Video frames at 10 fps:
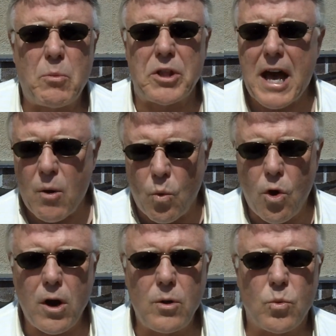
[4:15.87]
And without
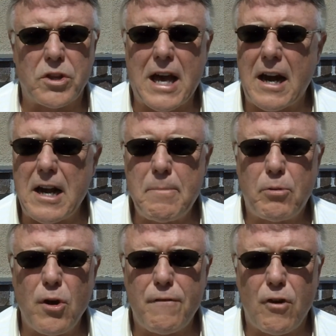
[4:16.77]
warrant, without any
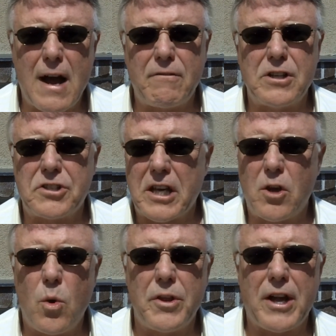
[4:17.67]
proof or evidence, they
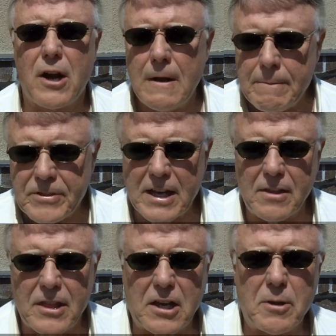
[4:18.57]
go in there, they,
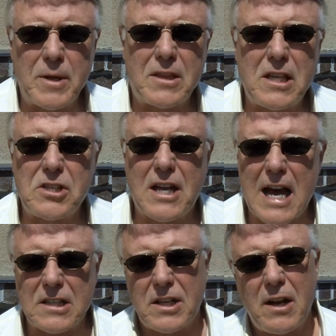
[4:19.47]
they commit these
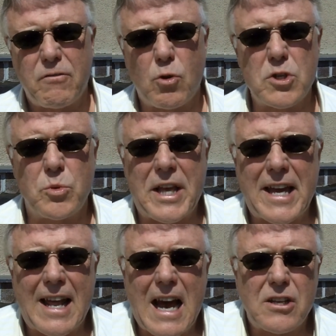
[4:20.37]
guys, and then, of course, when
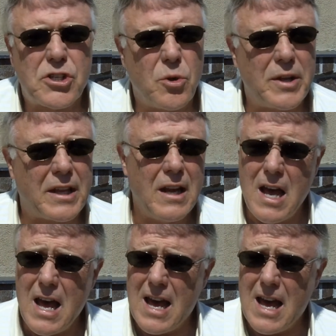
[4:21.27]
they get out showing that,